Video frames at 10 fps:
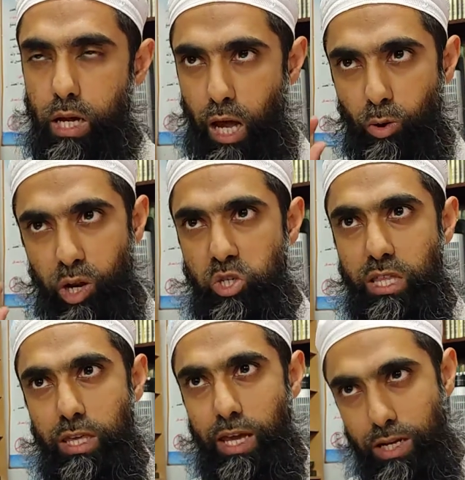I want to
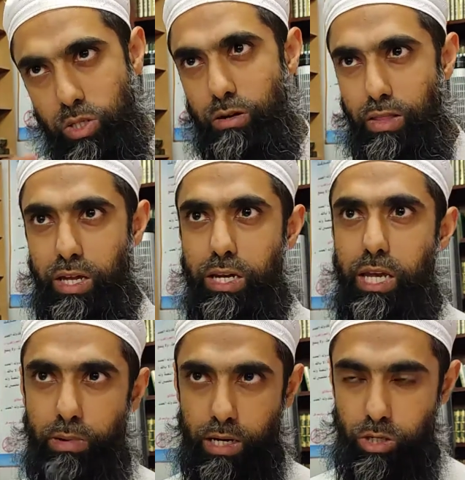check the answer and then
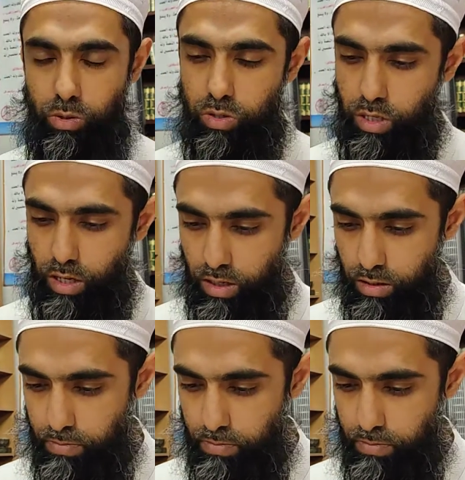get back to you, inshallah.